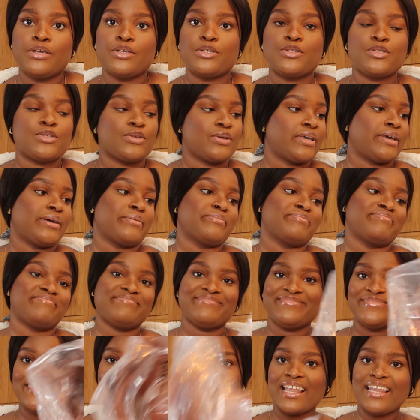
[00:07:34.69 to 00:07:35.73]
so yeah
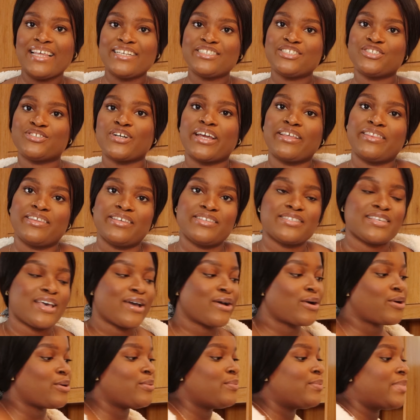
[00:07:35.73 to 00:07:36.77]
let's try this
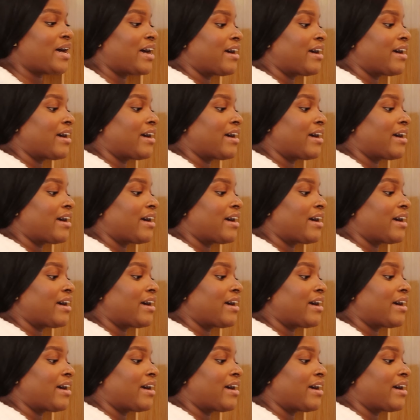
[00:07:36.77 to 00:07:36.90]
and come